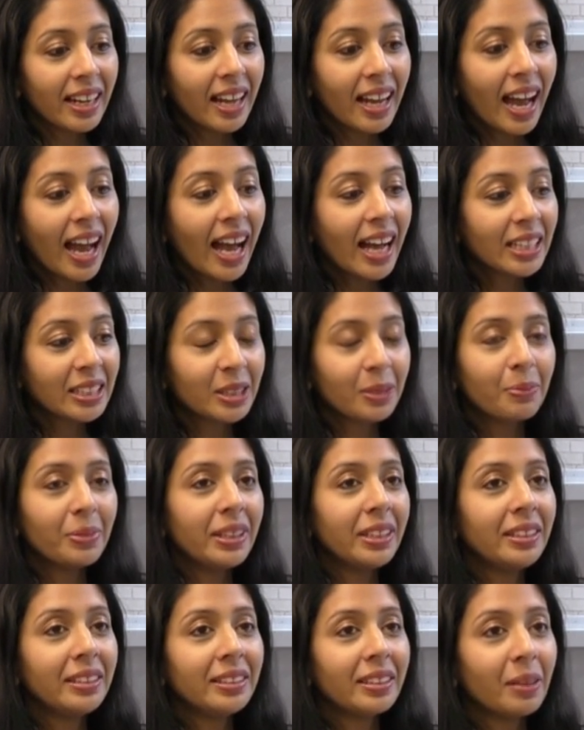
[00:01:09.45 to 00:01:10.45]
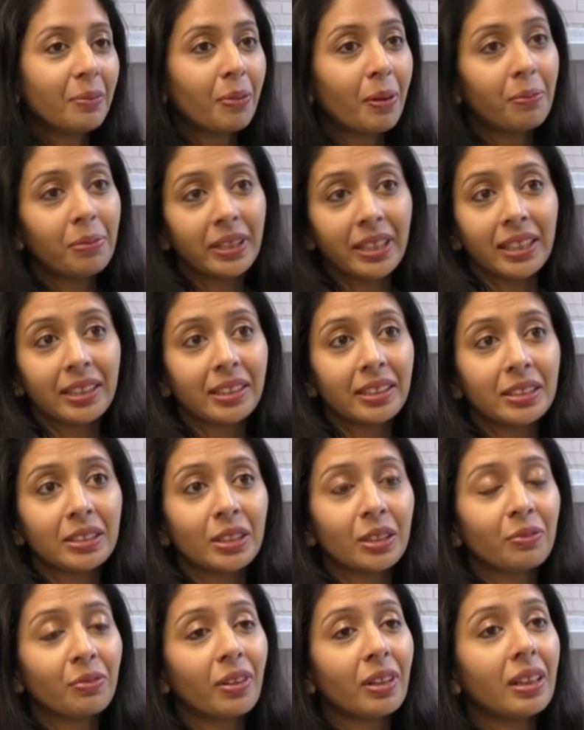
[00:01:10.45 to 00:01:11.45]
has been a public health
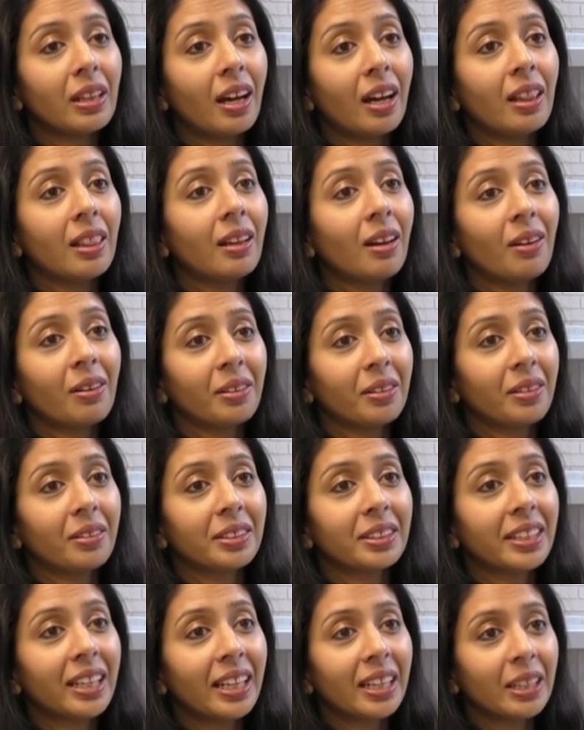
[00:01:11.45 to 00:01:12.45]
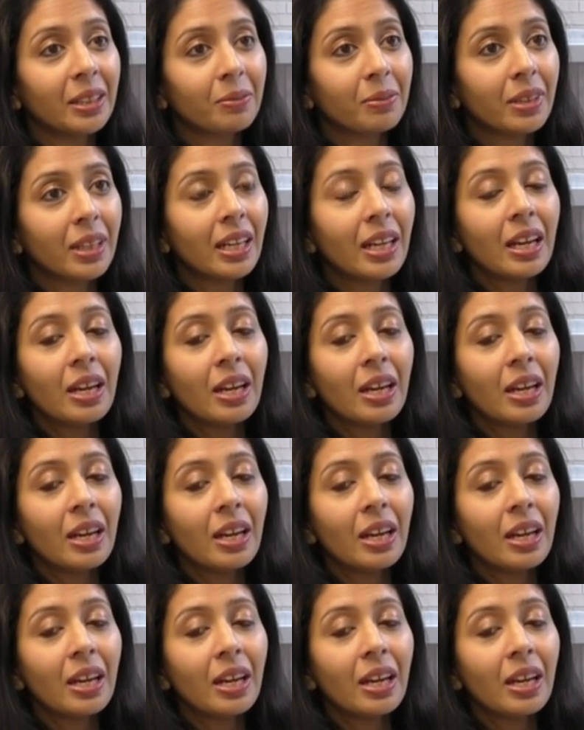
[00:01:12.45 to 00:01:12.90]
concern for a long, long time.